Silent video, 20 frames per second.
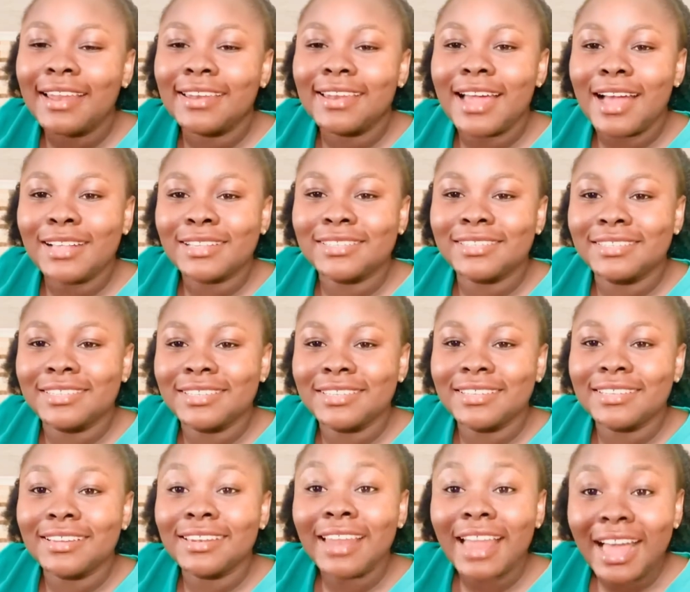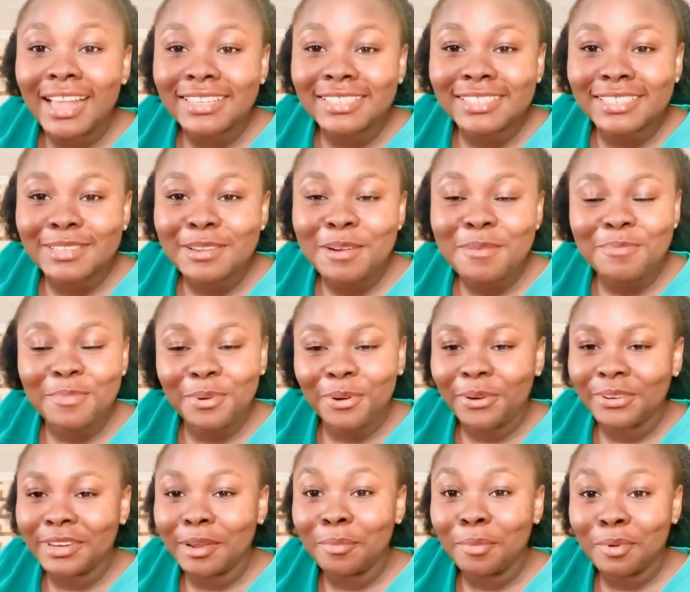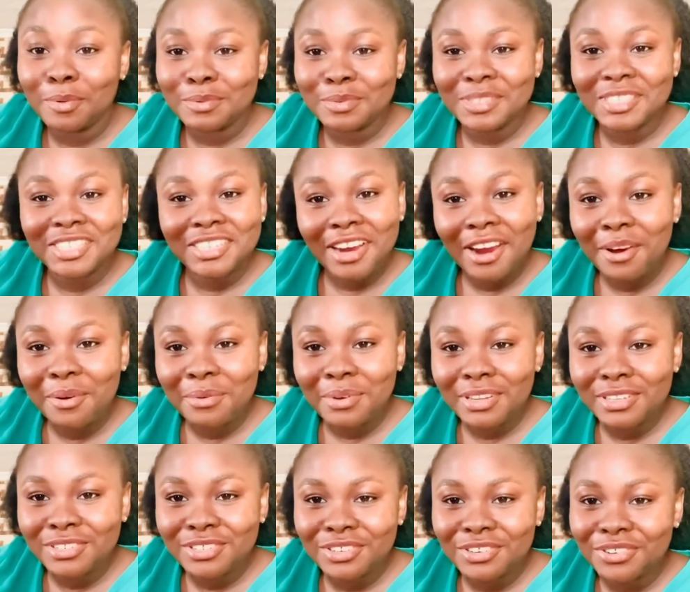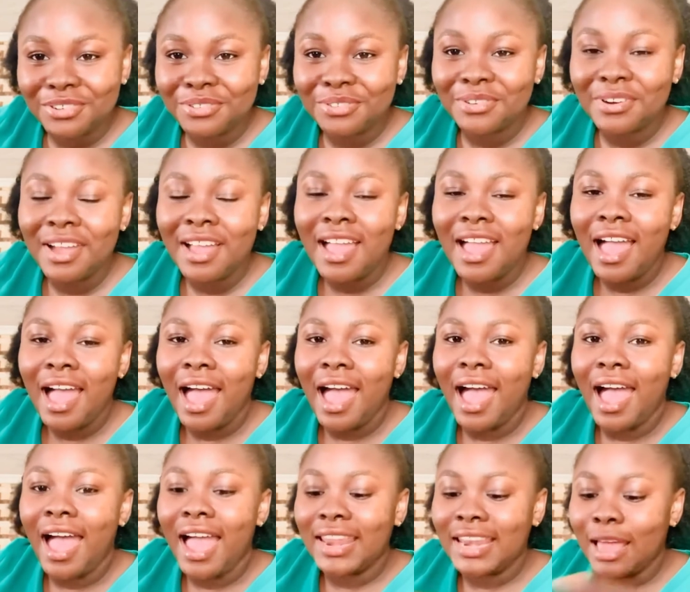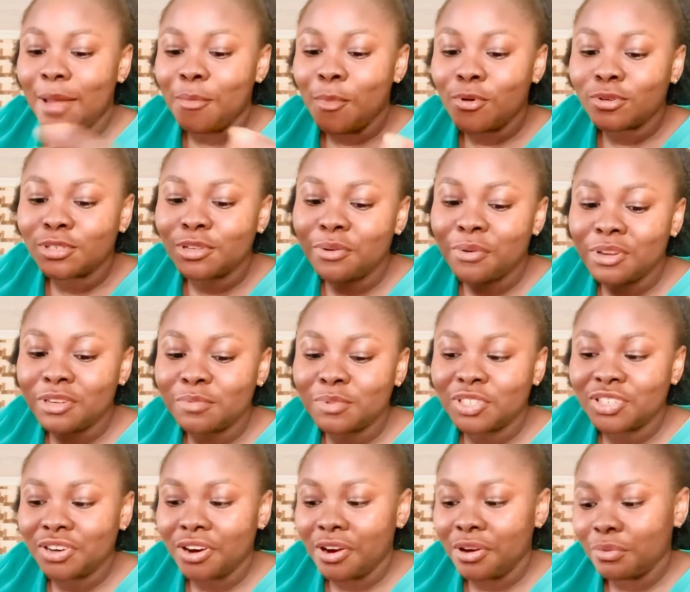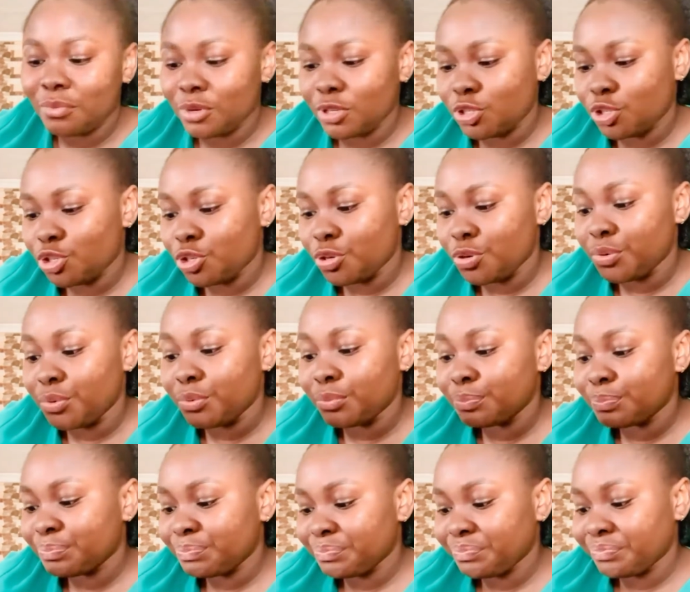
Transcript: That's the last product I'm going to be sharing with you. And I'm also going to be sharing with you